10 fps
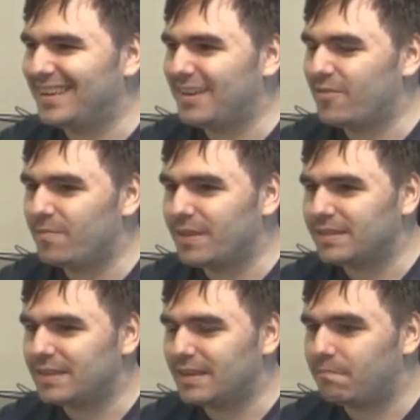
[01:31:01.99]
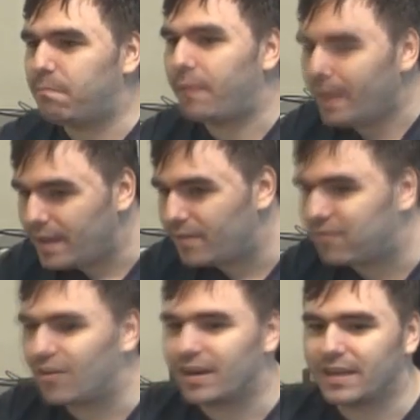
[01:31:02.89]
and you're basically paying
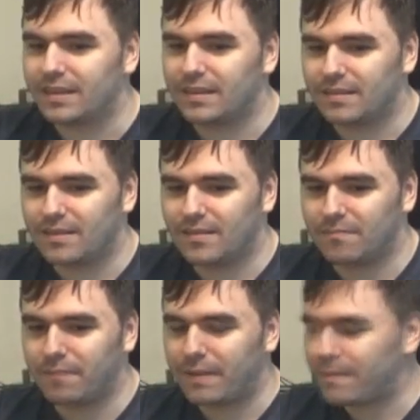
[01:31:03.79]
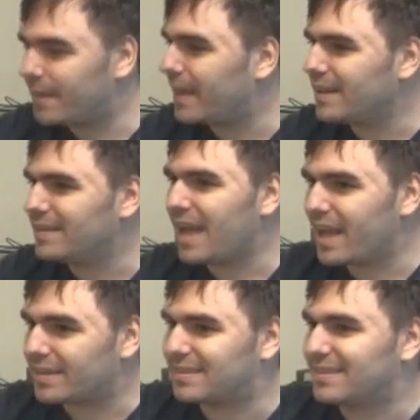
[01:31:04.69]
for it by getting
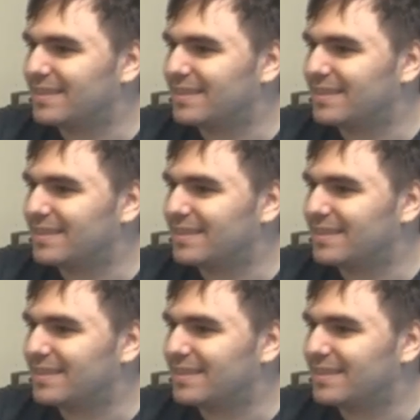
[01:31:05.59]
taxed.